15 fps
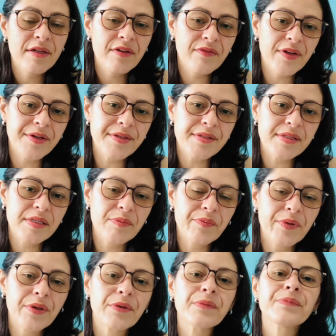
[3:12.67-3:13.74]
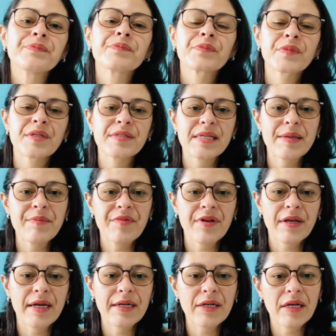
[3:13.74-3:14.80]
Very simple. The same
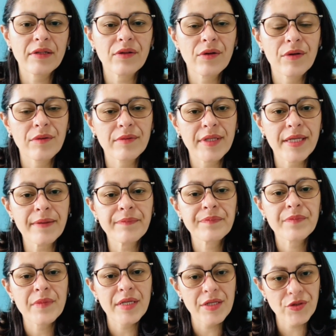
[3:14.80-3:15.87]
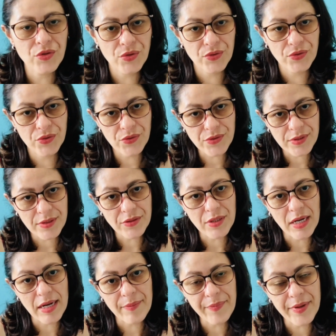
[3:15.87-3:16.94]
thing. I not only introduced the
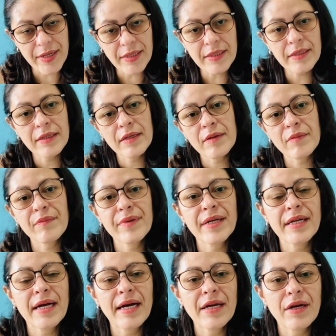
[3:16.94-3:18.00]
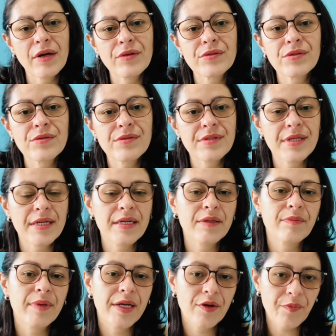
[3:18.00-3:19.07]
topic, but I also stated
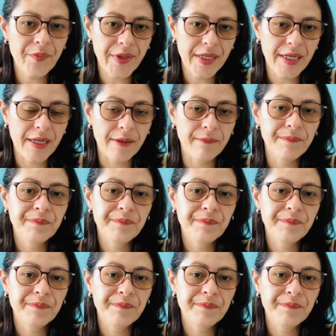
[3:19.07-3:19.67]
my opinion.